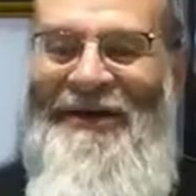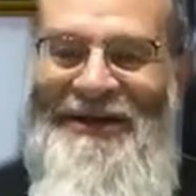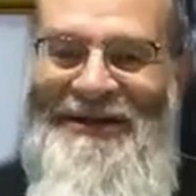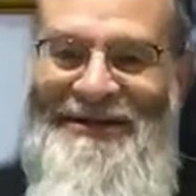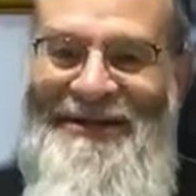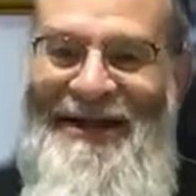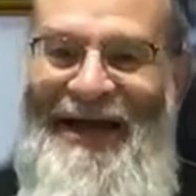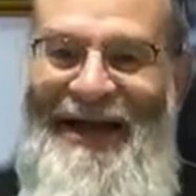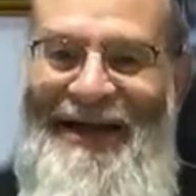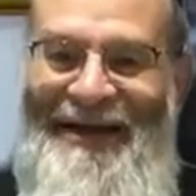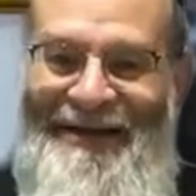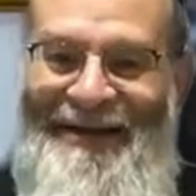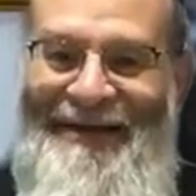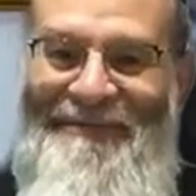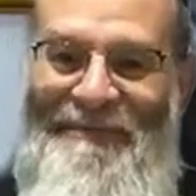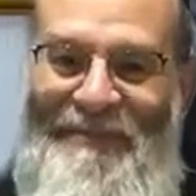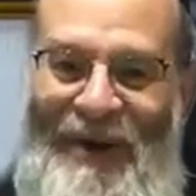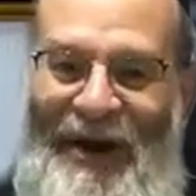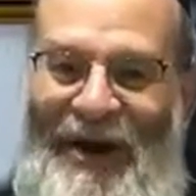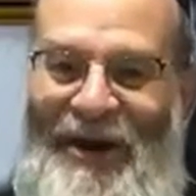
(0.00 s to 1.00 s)
It's not
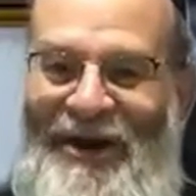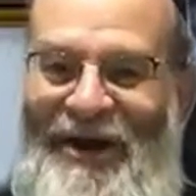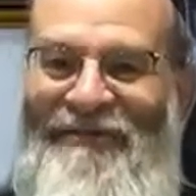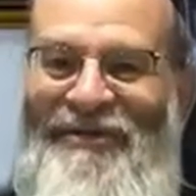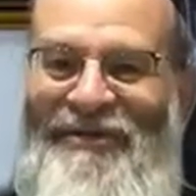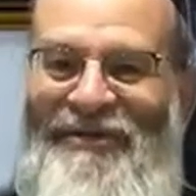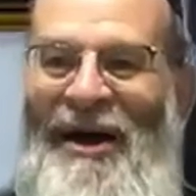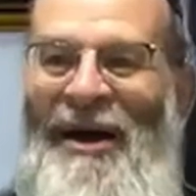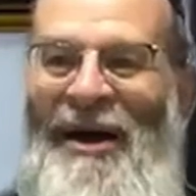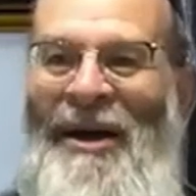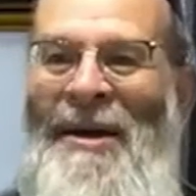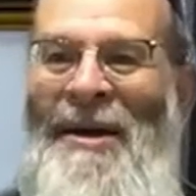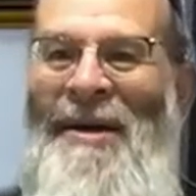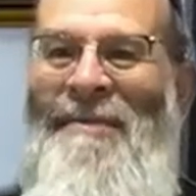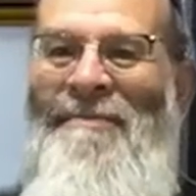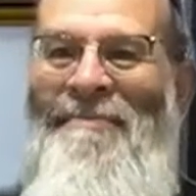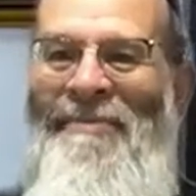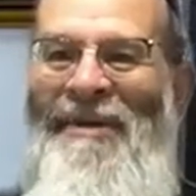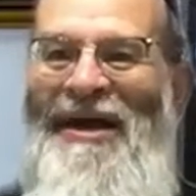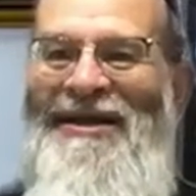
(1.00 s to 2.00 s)
part of the
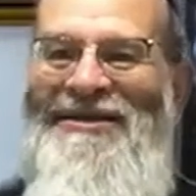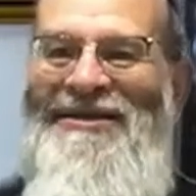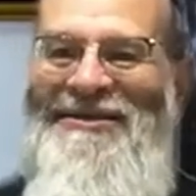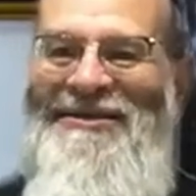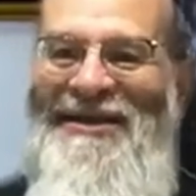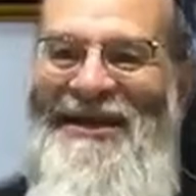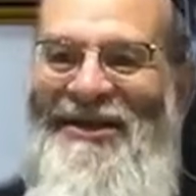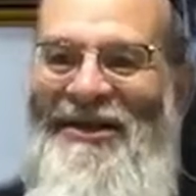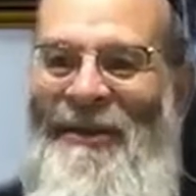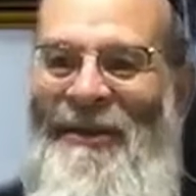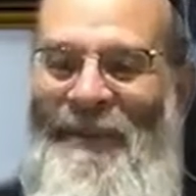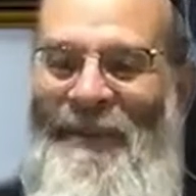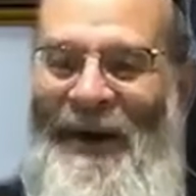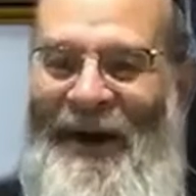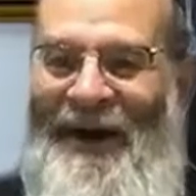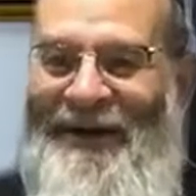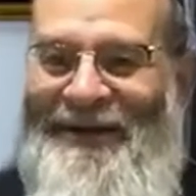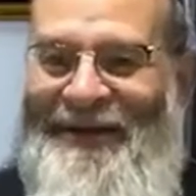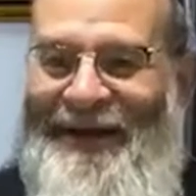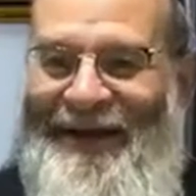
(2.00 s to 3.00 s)
medicinal
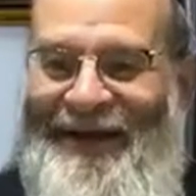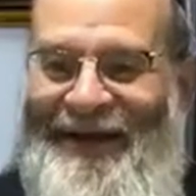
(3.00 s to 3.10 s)
part.